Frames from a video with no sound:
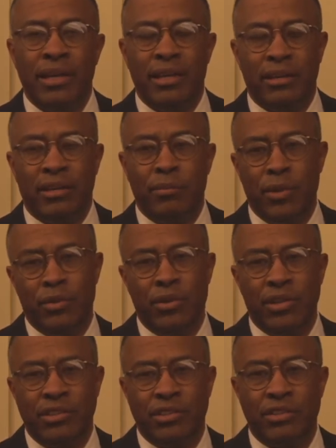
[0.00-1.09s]
in
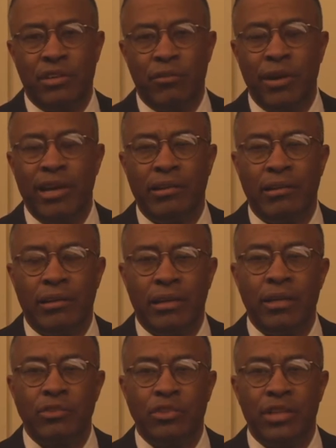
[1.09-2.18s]
communities around the
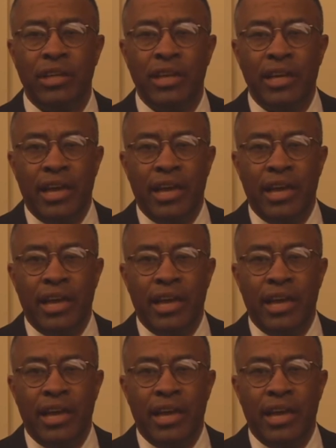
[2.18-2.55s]
country